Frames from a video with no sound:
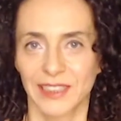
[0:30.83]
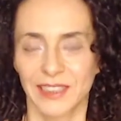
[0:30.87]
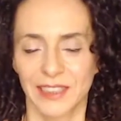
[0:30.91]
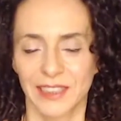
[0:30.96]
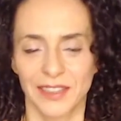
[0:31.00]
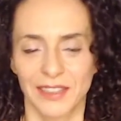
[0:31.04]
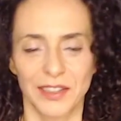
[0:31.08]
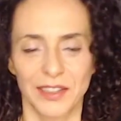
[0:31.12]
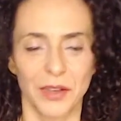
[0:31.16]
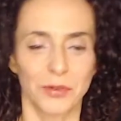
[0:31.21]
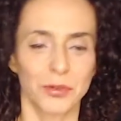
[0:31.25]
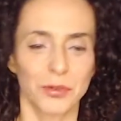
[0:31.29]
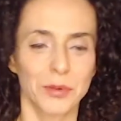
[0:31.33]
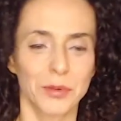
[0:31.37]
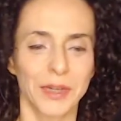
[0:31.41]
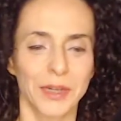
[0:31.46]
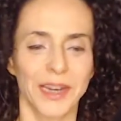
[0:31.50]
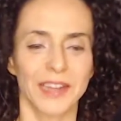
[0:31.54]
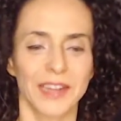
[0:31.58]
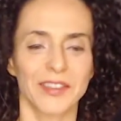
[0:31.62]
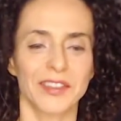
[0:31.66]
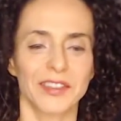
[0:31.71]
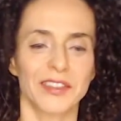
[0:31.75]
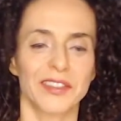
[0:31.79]
Now, Rumor
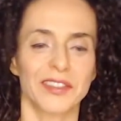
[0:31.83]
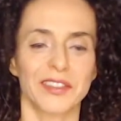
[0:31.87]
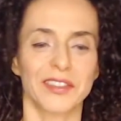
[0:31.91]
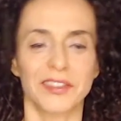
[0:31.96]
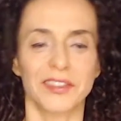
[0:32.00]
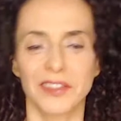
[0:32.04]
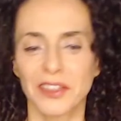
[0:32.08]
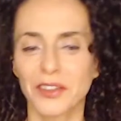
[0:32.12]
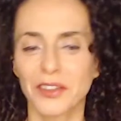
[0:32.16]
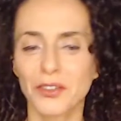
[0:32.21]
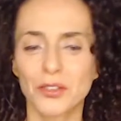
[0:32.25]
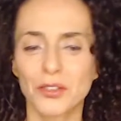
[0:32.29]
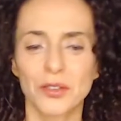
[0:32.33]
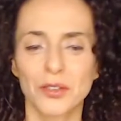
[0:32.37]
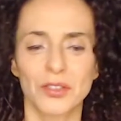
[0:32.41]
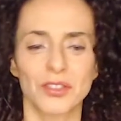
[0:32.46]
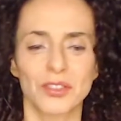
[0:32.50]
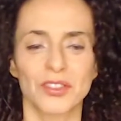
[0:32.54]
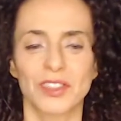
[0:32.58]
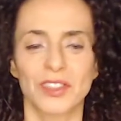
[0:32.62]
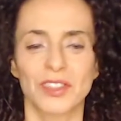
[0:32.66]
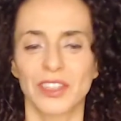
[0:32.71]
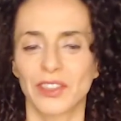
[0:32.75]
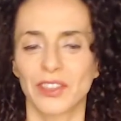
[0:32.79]
Has It is an
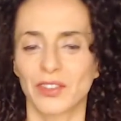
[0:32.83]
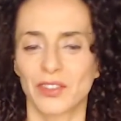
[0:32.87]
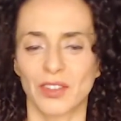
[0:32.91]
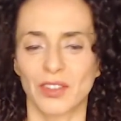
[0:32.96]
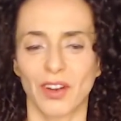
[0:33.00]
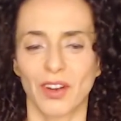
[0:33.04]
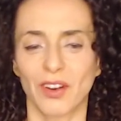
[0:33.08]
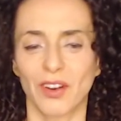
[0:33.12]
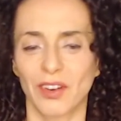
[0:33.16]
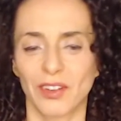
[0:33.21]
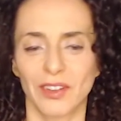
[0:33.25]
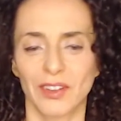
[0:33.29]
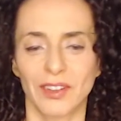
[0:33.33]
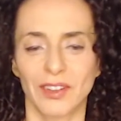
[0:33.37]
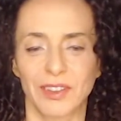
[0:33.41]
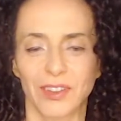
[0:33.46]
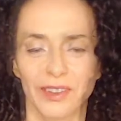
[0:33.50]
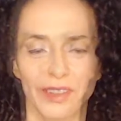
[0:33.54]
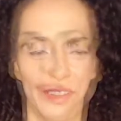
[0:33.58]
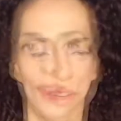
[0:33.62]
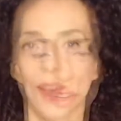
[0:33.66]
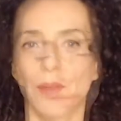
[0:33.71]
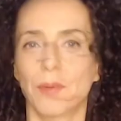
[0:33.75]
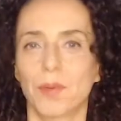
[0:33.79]
interesting song.
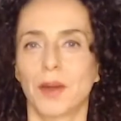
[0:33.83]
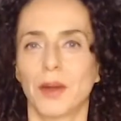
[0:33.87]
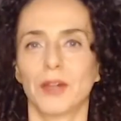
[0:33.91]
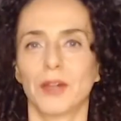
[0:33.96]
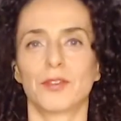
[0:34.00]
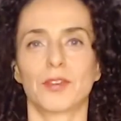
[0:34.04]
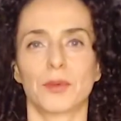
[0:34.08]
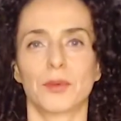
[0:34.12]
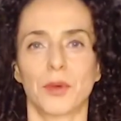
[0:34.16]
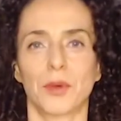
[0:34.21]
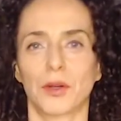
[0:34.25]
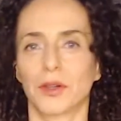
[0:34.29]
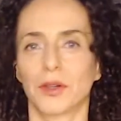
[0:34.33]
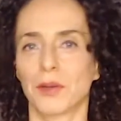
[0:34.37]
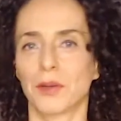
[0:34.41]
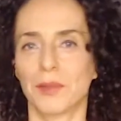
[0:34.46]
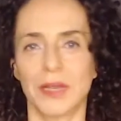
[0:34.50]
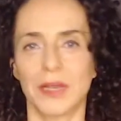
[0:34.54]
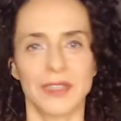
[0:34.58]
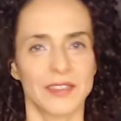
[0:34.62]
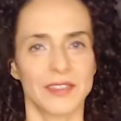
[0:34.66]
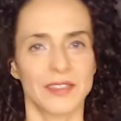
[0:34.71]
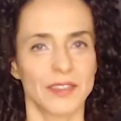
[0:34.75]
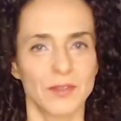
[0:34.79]
Apart from her
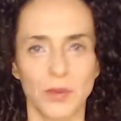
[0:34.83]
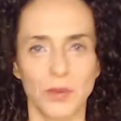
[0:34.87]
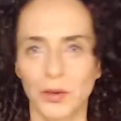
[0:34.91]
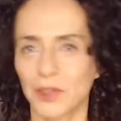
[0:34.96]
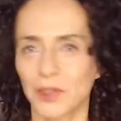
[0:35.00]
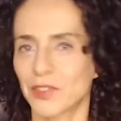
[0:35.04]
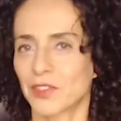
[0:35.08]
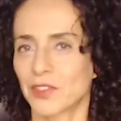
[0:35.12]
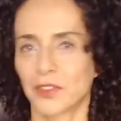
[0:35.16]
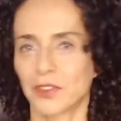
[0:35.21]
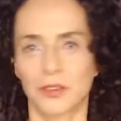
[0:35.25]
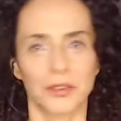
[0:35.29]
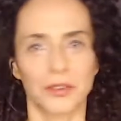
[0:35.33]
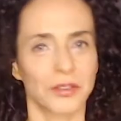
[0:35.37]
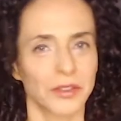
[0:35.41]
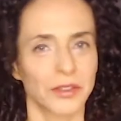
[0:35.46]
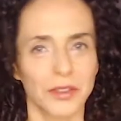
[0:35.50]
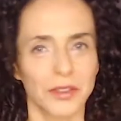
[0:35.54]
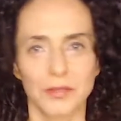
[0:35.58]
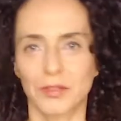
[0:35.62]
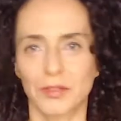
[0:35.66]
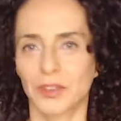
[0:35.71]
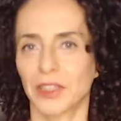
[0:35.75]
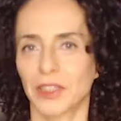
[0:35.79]
amazing voice and her
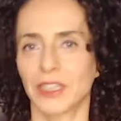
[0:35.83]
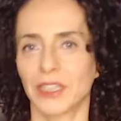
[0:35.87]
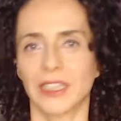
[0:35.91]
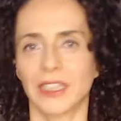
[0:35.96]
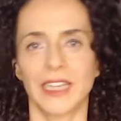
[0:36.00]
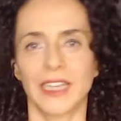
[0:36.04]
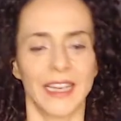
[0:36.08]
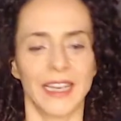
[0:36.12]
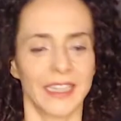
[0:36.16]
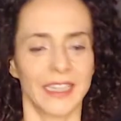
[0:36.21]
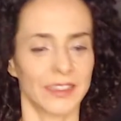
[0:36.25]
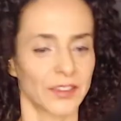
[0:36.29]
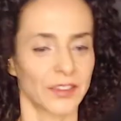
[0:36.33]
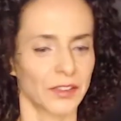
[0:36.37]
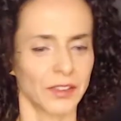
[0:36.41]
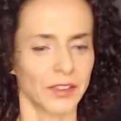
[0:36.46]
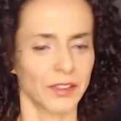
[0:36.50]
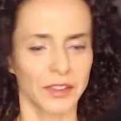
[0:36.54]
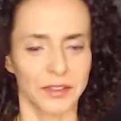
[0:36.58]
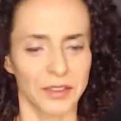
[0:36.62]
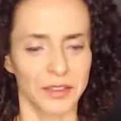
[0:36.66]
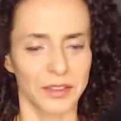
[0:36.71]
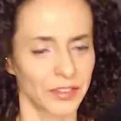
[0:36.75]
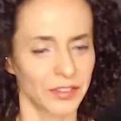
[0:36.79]
delivery and the
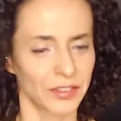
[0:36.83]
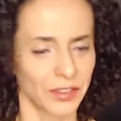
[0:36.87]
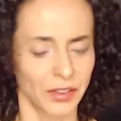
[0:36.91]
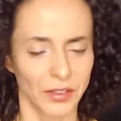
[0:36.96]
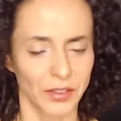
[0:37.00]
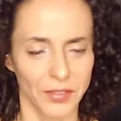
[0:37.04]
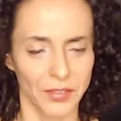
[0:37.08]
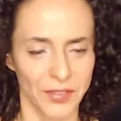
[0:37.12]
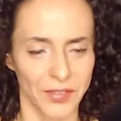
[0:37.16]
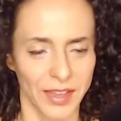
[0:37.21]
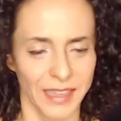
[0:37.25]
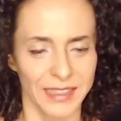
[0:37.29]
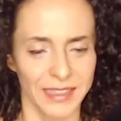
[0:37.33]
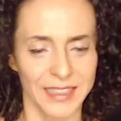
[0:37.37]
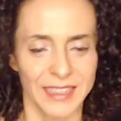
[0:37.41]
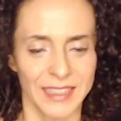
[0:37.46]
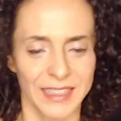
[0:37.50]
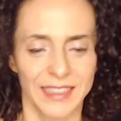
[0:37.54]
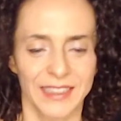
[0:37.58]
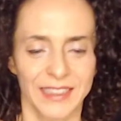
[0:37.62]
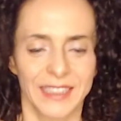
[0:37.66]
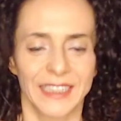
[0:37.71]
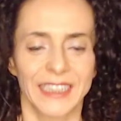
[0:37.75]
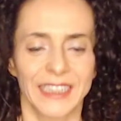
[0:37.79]
lyrics and all of that,
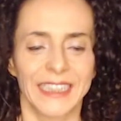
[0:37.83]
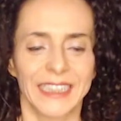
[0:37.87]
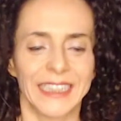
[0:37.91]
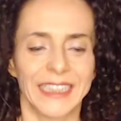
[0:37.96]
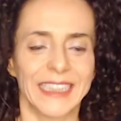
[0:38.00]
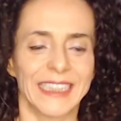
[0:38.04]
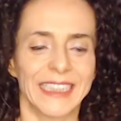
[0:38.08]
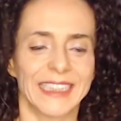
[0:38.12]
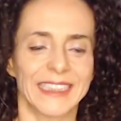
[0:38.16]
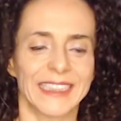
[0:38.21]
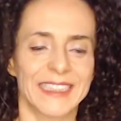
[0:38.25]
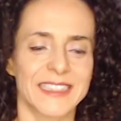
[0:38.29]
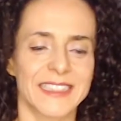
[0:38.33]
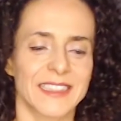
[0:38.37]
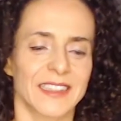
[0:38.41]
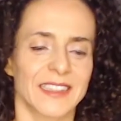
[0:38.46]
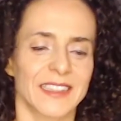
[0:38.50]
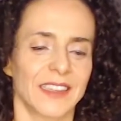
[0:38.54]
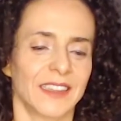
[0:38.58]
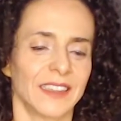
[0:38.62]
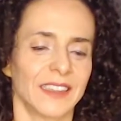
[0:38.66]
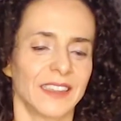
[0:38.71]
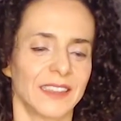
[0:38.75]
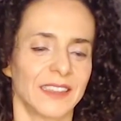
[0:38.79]
it
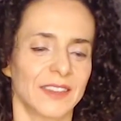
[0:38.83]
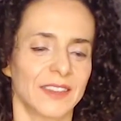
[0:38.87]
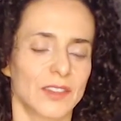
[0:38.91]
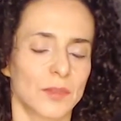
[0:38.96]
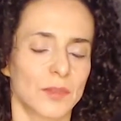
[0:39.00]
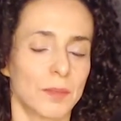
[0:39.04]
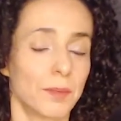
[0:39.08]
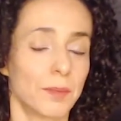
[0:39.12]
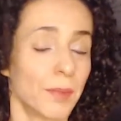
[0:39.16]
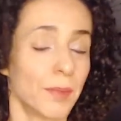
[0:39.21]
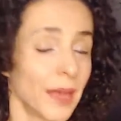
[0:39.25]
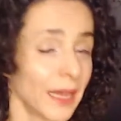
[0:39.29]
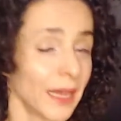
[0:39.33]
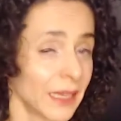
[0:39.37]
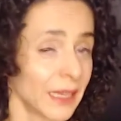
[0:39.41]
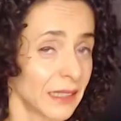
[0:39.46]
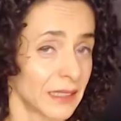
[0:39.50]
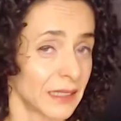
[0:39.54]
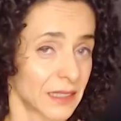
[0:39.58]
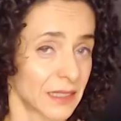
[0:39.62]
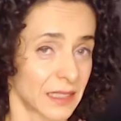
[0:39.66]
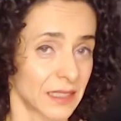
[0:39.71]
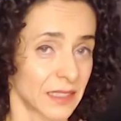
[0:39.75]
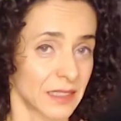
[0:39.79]
is
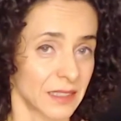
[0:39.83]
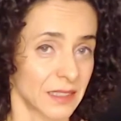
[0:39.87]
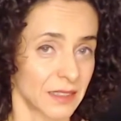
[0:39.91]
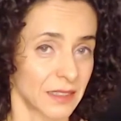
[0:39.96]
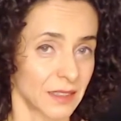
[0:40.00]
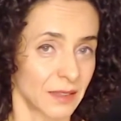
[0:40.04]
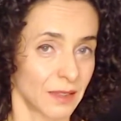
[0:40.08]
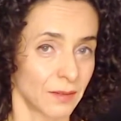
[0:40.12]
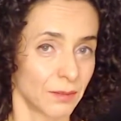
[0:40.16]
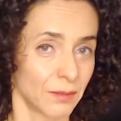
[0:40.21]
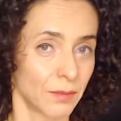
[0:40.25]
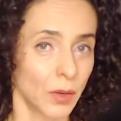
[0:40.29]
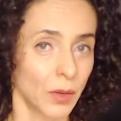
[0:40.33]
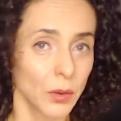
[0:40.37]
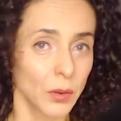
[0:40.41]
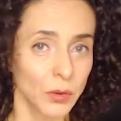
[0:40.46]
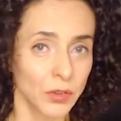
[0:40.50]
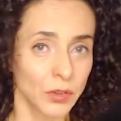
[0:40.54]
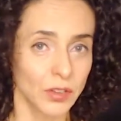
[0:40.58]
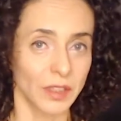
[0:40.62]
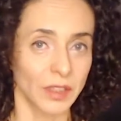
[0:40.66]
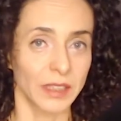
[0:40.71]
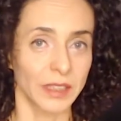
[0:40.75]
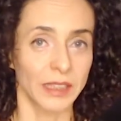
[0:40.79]
based
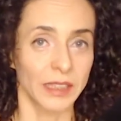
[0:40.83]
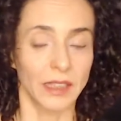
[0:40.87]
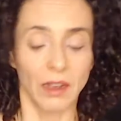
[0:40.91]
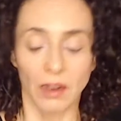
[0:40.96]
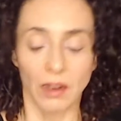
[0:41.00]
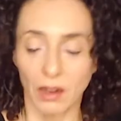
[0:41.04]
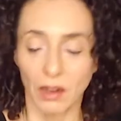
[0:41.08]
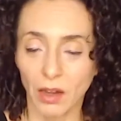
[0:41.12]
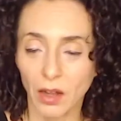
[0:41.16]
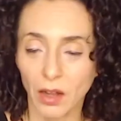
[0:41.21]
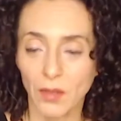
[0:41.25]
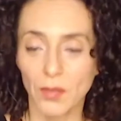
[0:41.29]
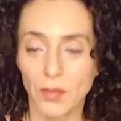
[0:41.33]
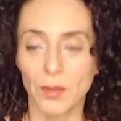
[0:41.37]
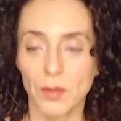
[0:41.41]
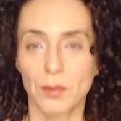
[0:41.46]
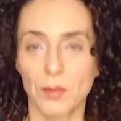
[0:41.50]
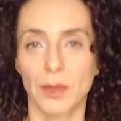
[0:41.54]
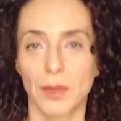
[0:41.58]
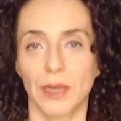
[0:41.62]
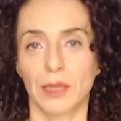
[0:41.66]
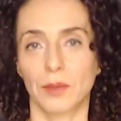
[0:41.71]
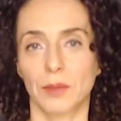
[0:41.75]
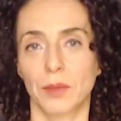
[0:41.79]
mostly on the
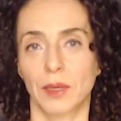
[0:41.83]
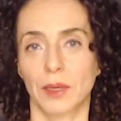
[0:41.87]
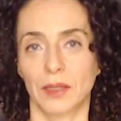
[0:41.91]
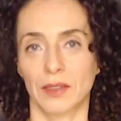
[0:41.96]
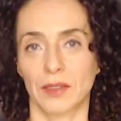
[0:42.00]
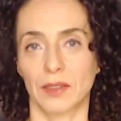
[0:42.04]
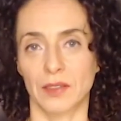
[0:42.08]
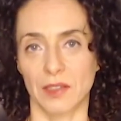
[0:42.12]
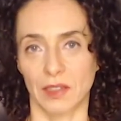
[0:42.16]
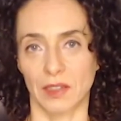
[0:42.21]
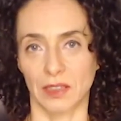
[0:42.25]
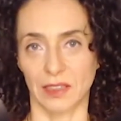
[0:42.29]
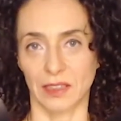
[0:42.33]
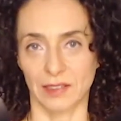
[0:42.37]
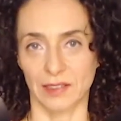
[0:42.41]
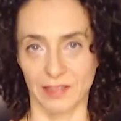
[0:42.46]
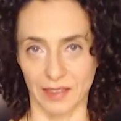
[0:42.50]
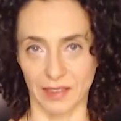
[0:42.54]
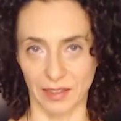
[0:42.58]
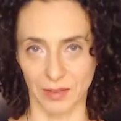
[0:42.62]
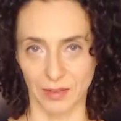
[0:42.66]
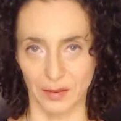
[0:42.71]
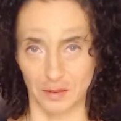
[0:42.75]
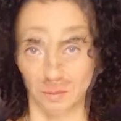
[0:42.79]
minor pentatonic
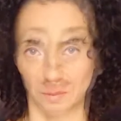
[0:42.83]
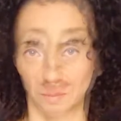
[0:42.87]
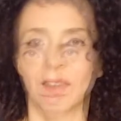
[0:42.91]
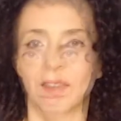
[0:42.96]
scale.